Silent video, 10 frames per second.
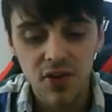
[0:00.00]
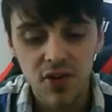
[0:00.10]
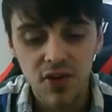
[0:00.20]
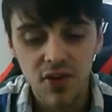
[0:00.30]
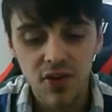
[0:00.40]

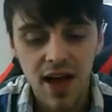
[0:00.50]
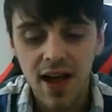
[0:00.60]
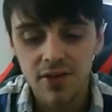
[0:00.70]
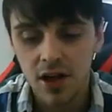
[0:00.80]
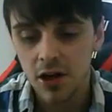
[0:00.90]
if I
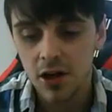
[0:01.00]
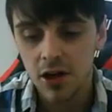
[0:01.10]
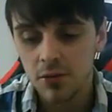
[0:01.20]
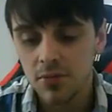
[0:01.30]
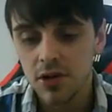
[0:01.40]
had,
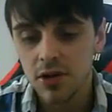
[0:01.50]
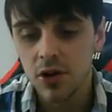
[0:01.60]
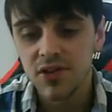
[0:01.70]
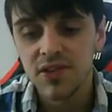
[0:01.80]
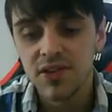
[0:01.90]

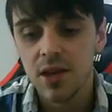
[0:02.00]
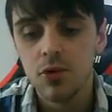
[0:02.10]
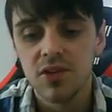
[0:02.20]
a stable,